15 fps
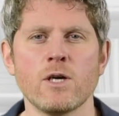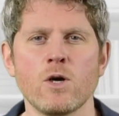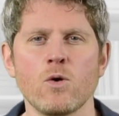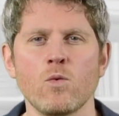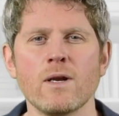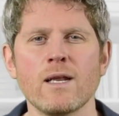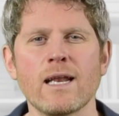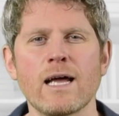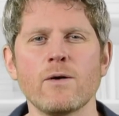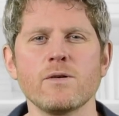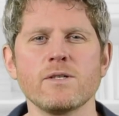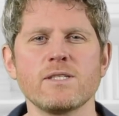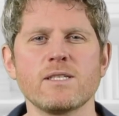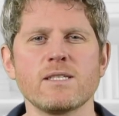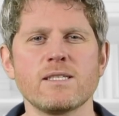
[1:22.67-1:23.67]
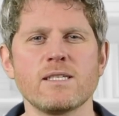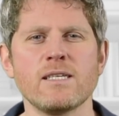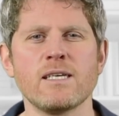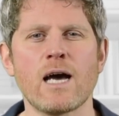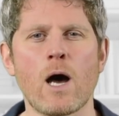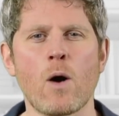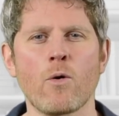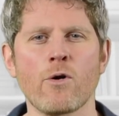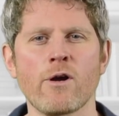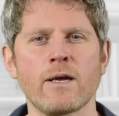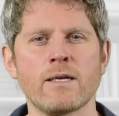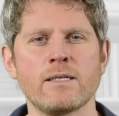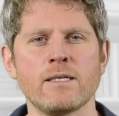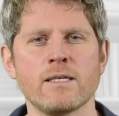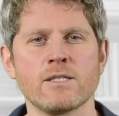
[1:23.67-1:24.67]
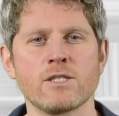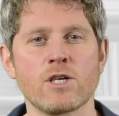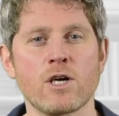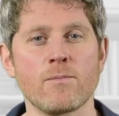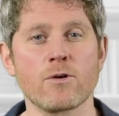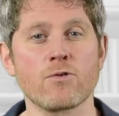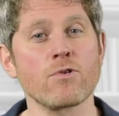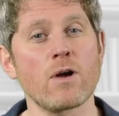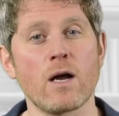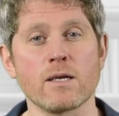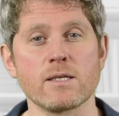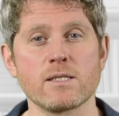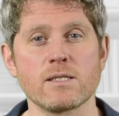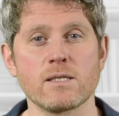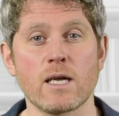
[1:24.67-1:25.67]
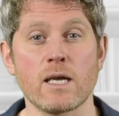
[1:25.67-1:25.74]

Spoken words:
will allow us to see how our ideas come across,